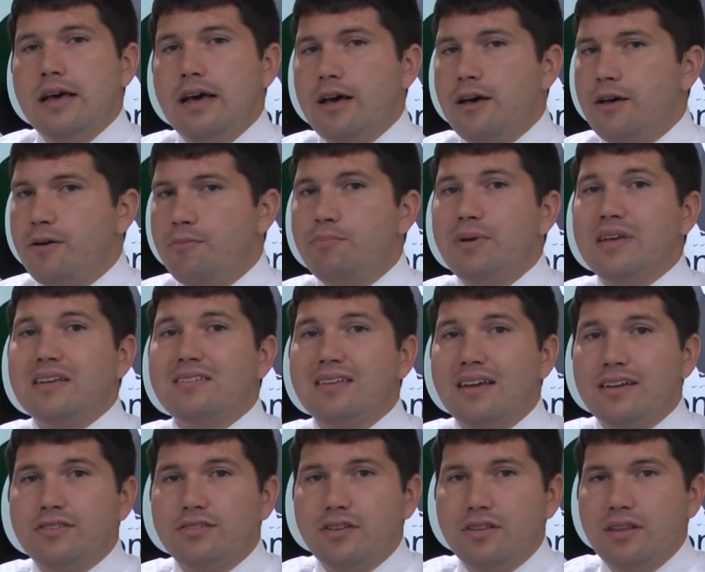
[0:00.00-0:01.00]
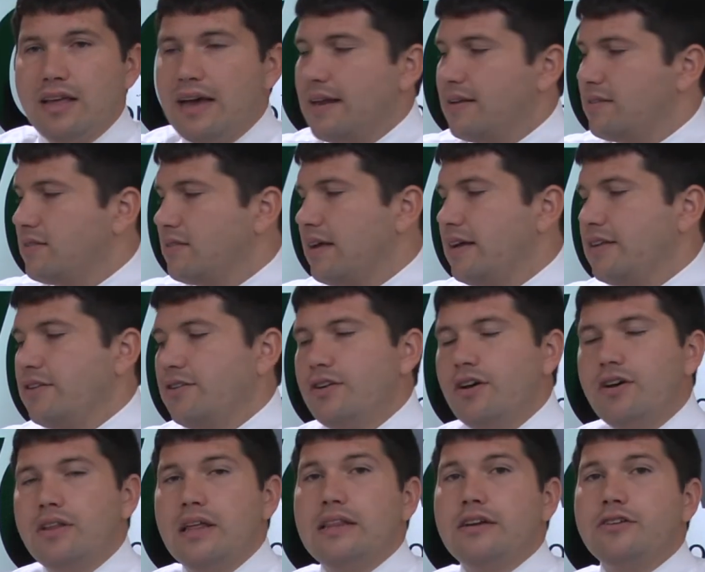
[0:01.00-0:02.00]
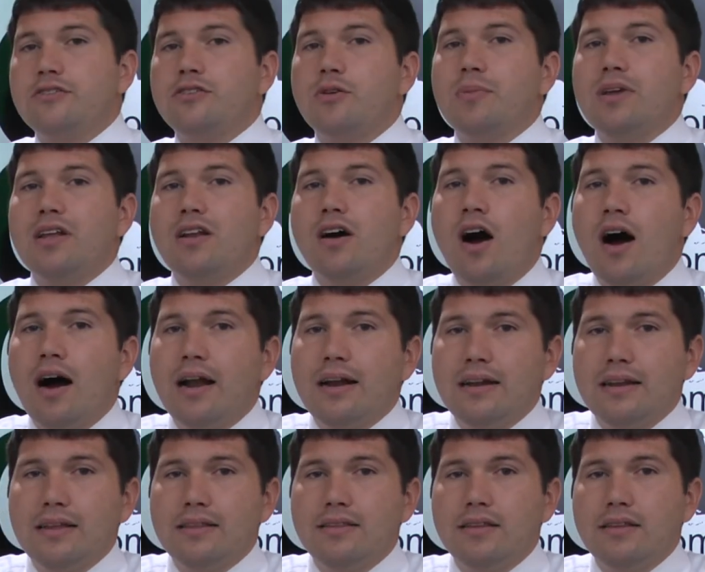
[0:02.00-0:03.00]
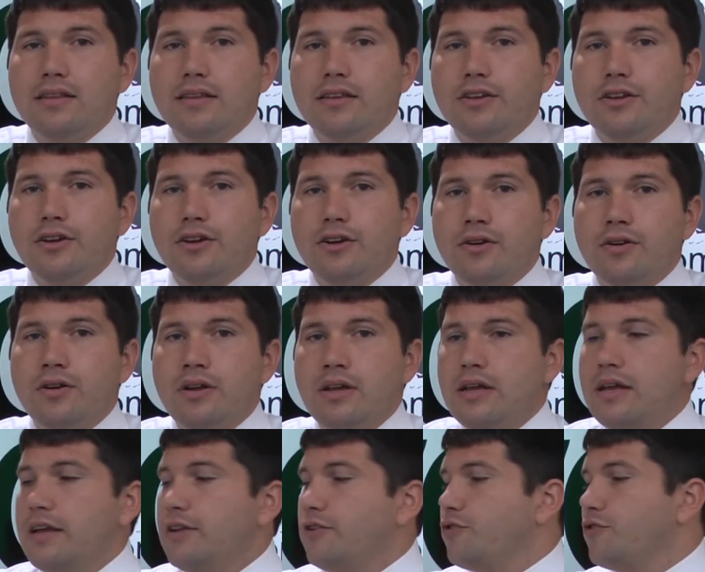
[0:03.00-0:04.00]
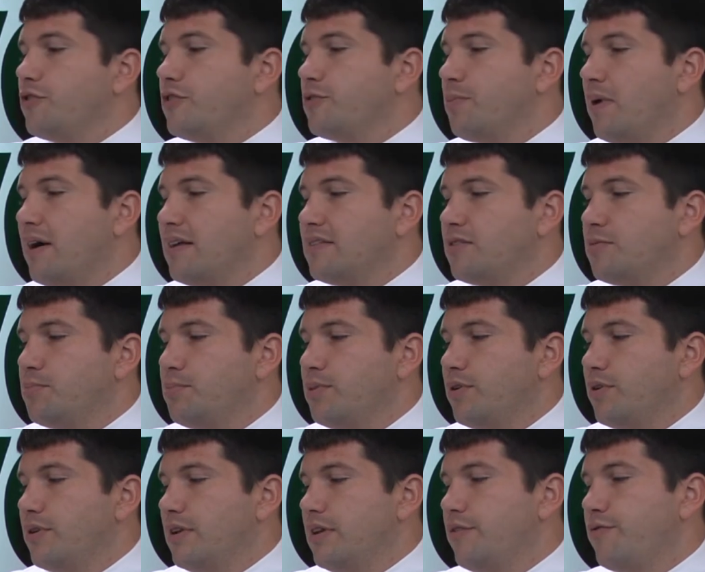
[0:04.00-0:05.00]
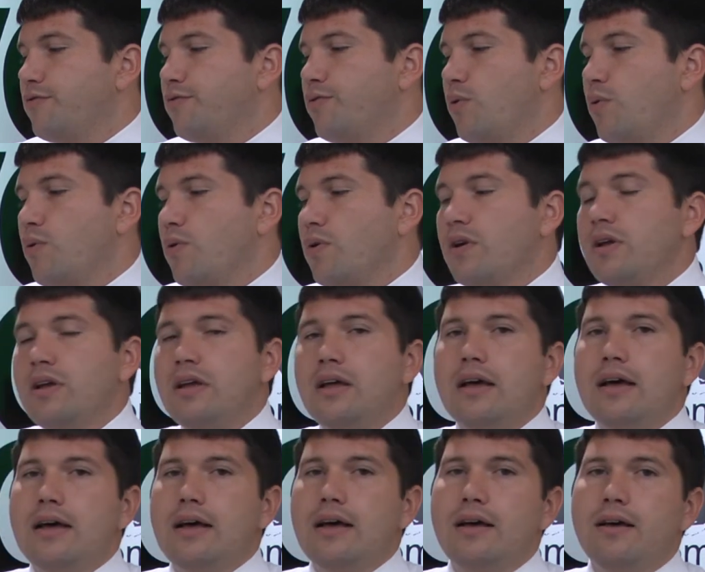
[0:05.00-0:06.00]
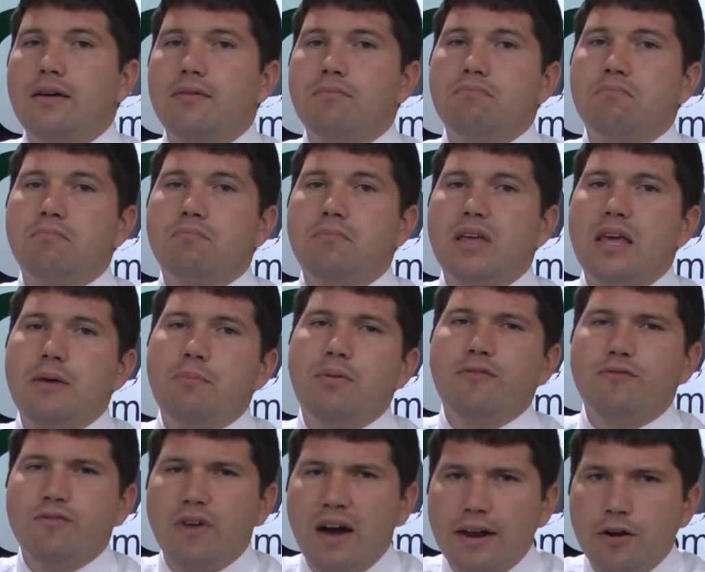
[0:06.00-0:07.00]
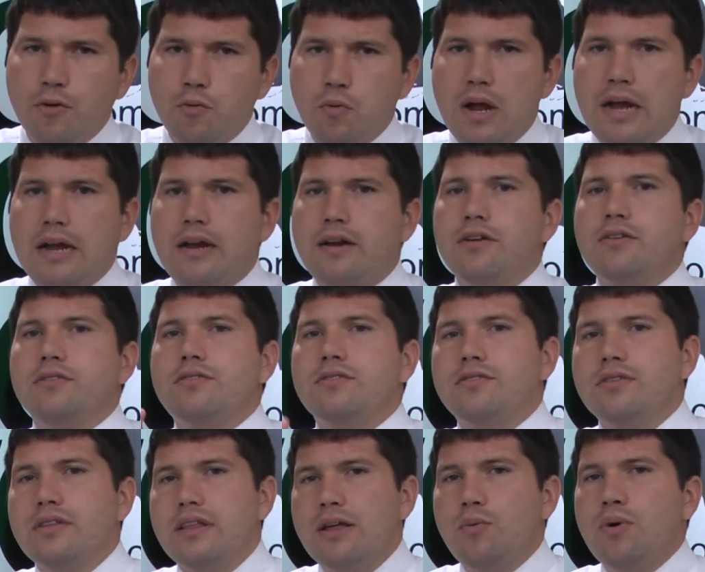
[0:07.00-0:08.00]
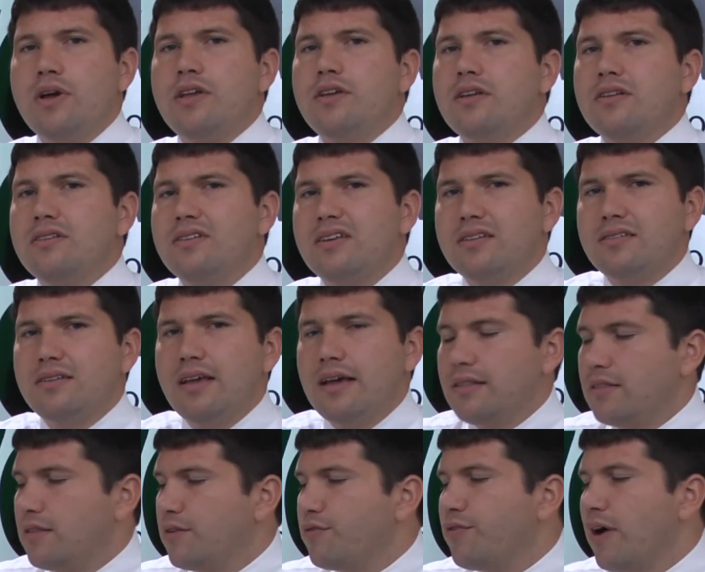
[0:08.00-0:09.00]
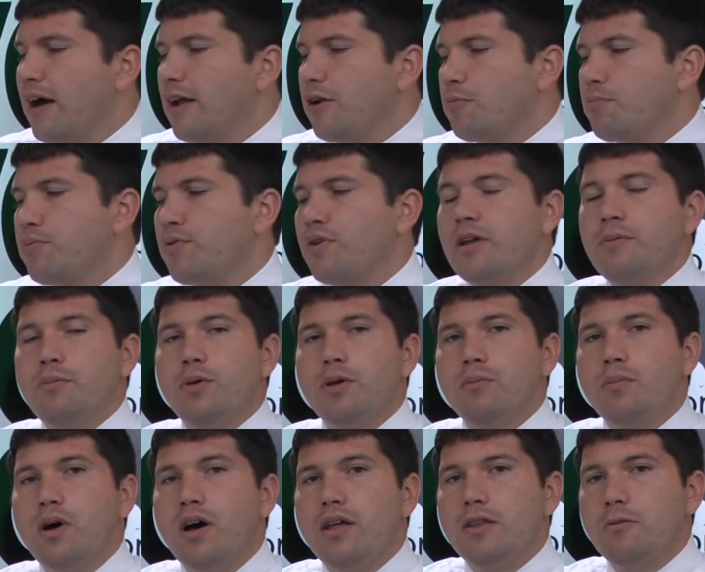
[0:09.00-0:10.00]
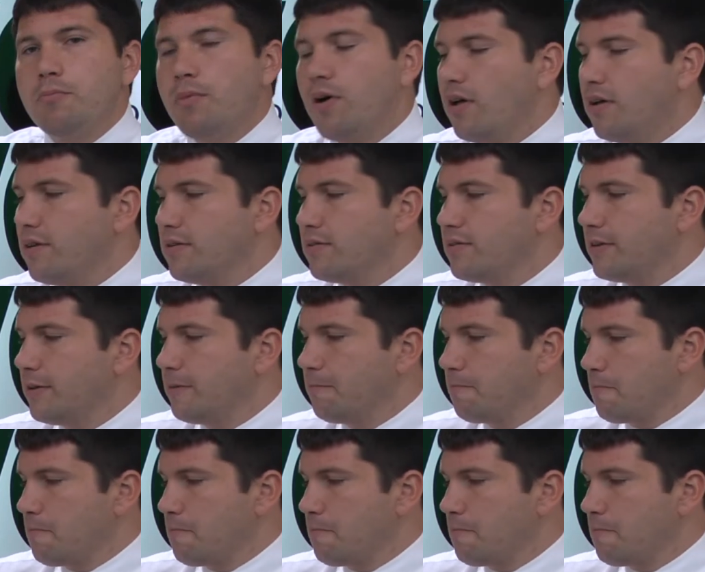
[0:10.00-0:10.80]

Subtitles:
A big section of that is letting you know that there's going to be an audit at the end of the year, and your responsibility for keeping final records so that way you can dictate the final premium on the policy.